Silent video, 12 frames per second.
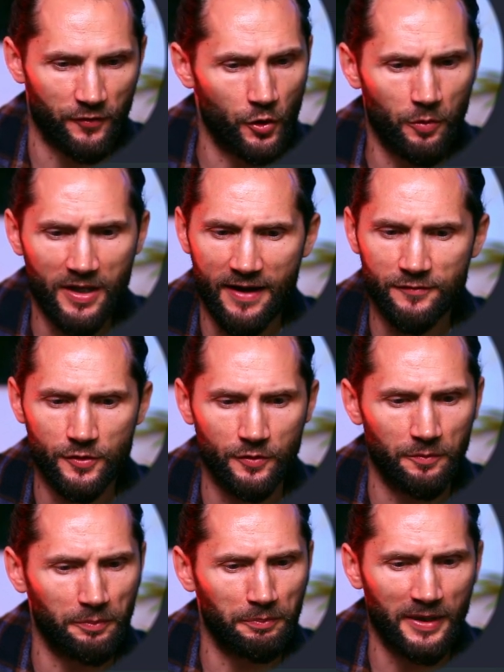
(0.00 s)
You will have
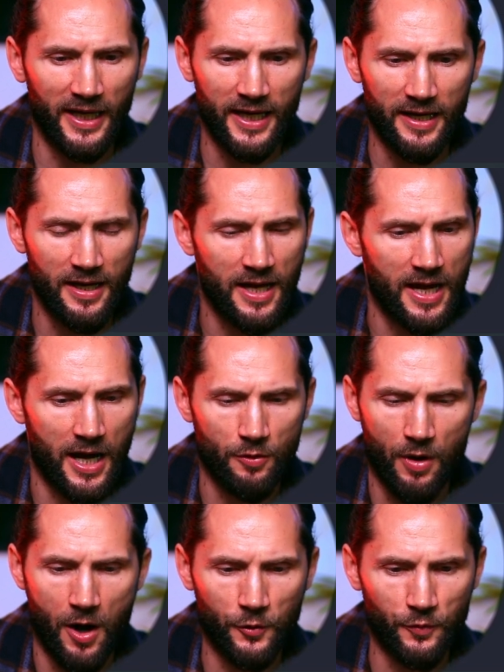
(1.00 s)
to play
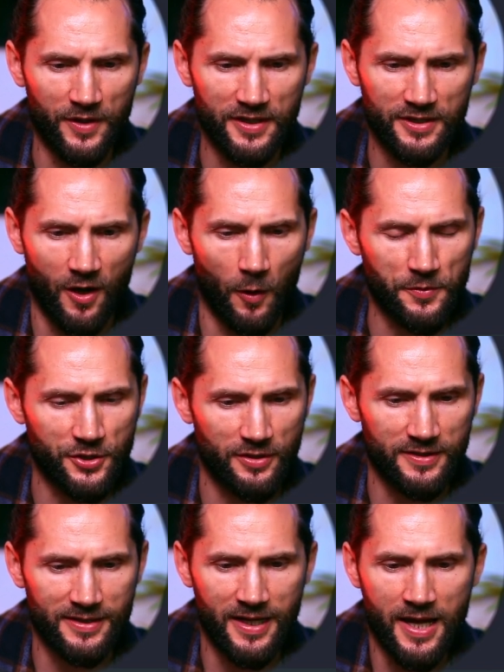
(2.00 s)
around with these
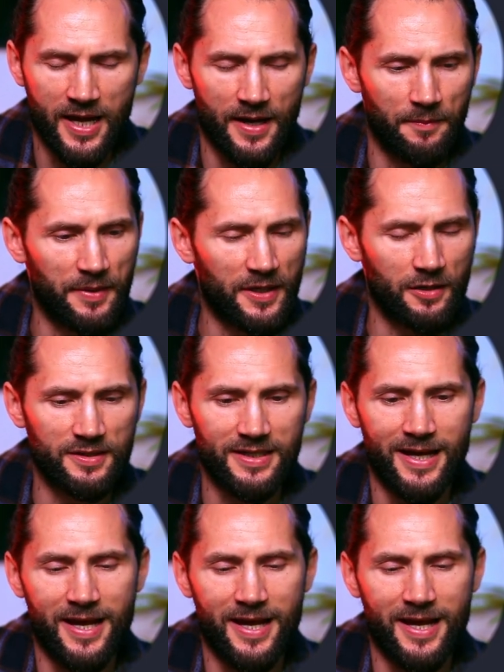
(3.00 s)
options because,